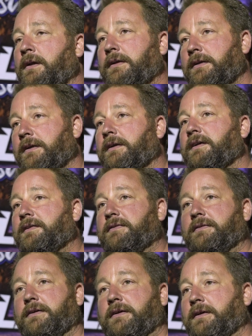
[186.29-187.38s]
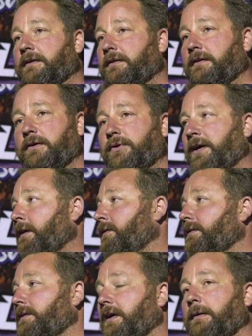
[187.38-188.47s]
Yes, no doubt.
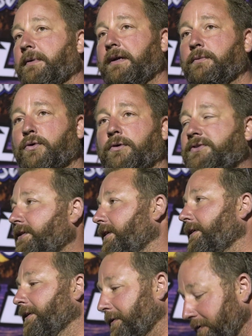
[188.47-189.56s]
We're sitting here